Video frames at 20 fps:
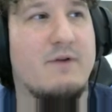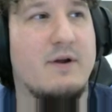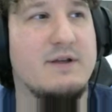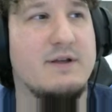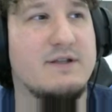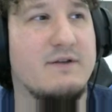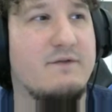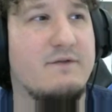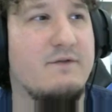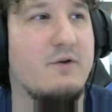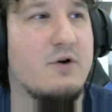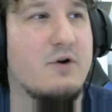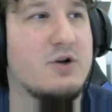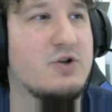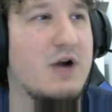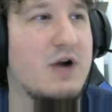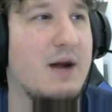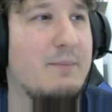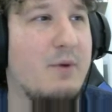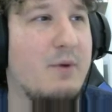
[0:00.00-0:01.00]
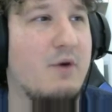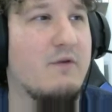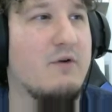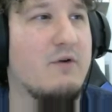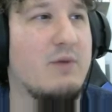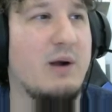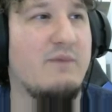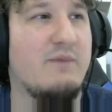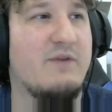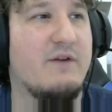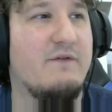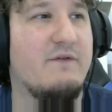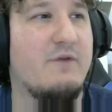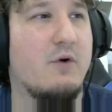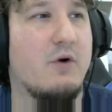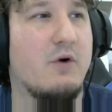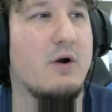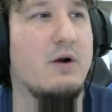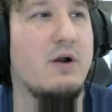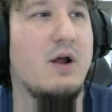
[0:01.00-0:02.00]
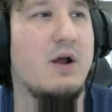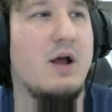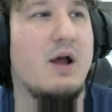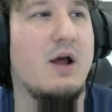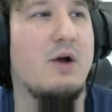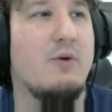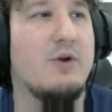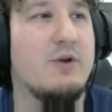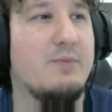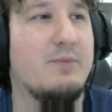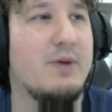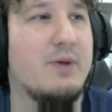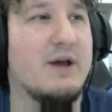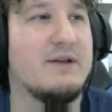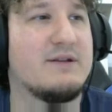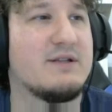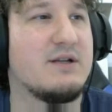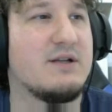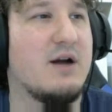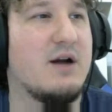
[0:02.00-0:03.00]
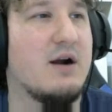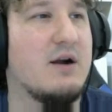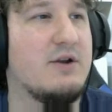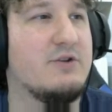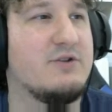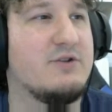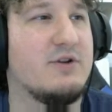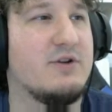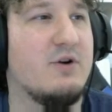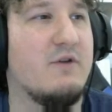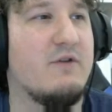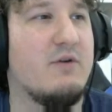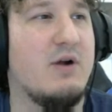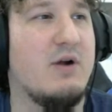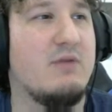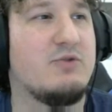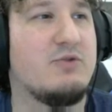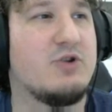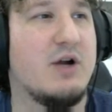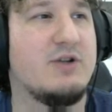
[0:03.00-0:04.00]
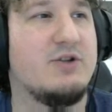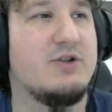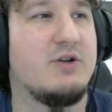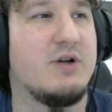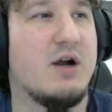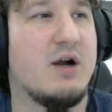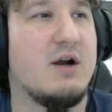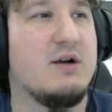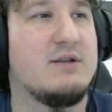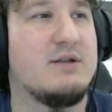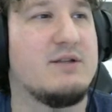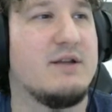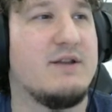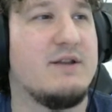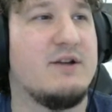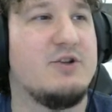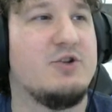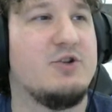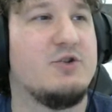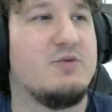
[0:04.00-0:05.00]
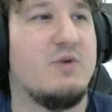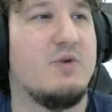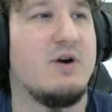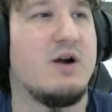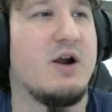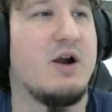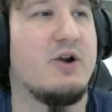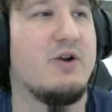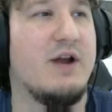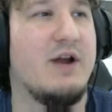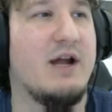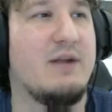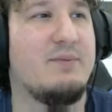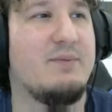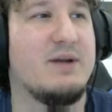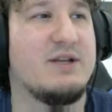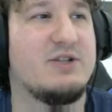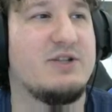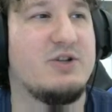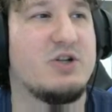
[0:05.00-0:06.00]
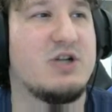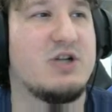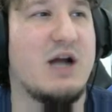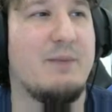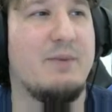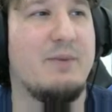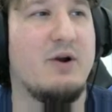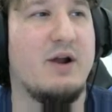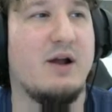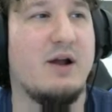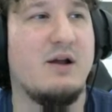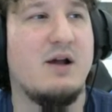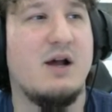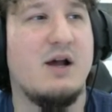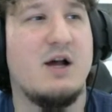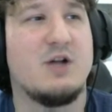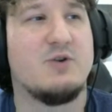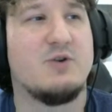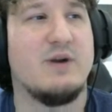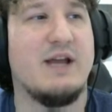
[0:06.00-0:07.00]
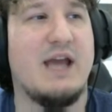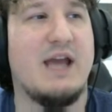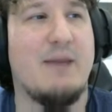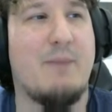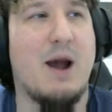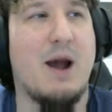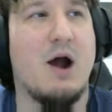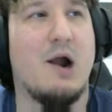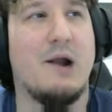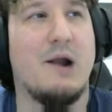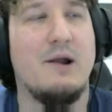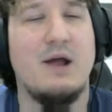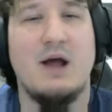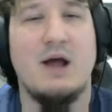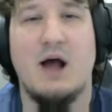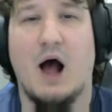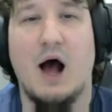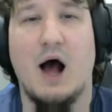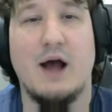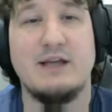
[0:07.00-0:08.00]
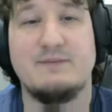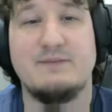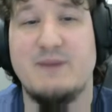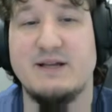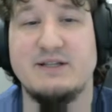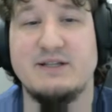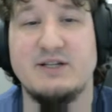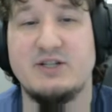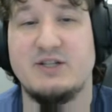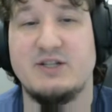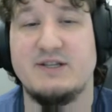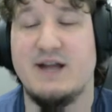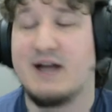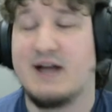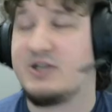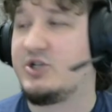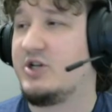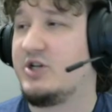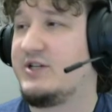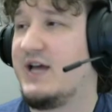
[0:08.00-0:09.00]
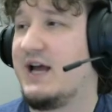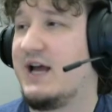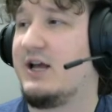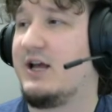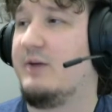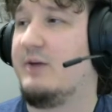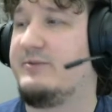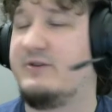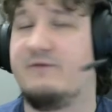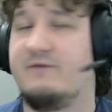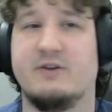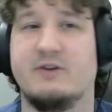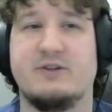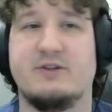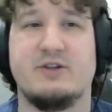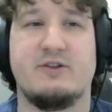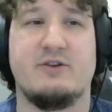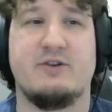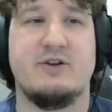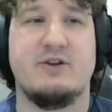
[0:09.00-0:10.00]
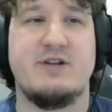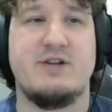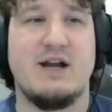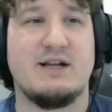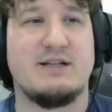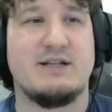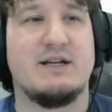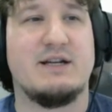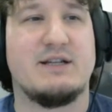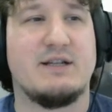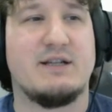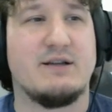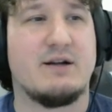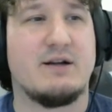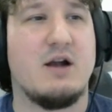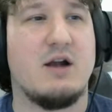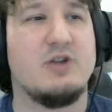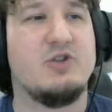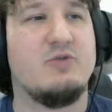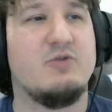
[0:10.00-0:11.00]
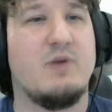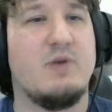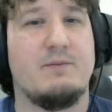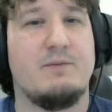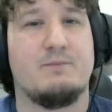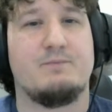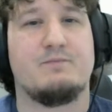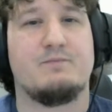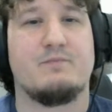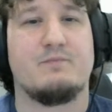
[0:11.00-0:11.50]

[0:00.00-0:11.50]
He's a 4-drop, Overrealm for 4. When you play this card using Overrealm, draw 2 cards, then choose 1 card in your hand to place to your drop area. 20k power. He's basically just an extra attack, helps you filter through your deck to get to the cards you want.